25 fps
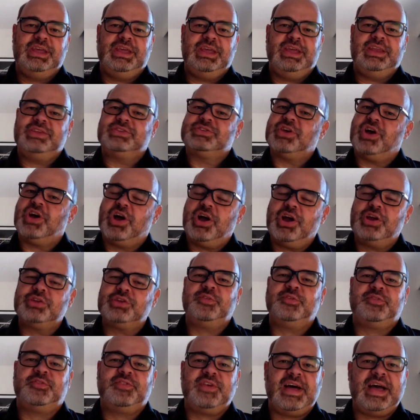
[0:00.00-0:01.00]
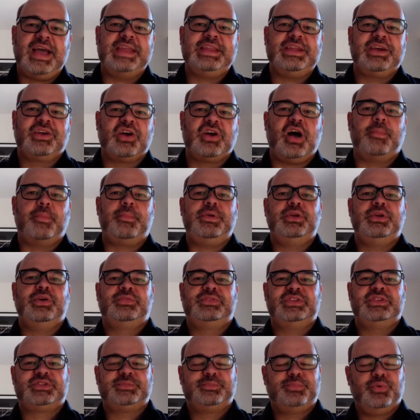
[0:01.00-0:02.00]
It is hard to find a copy
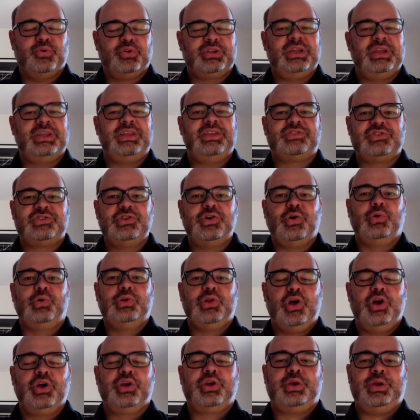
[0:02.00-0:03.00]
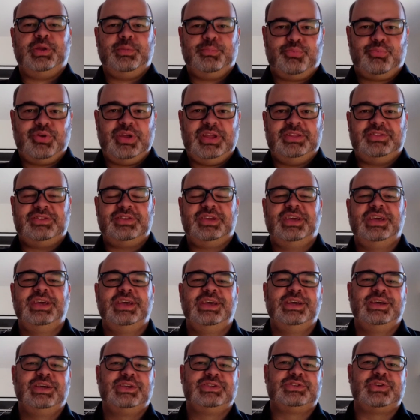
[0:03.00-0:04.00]
of this book. It is no longer in print.
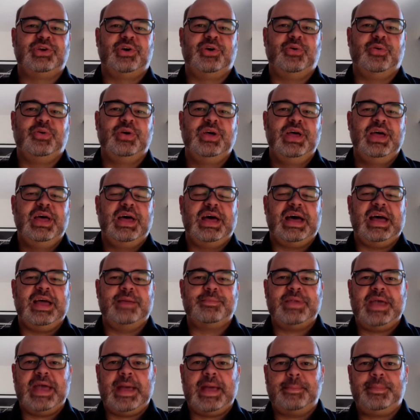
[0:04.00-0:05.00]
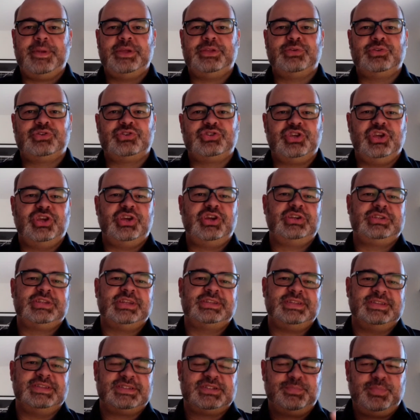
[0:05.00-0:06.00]
So I'm happy to share
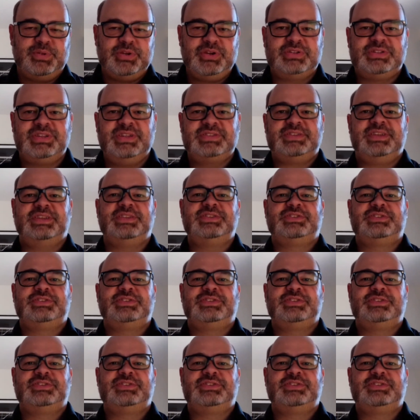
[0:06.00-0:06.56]
that the Spiritist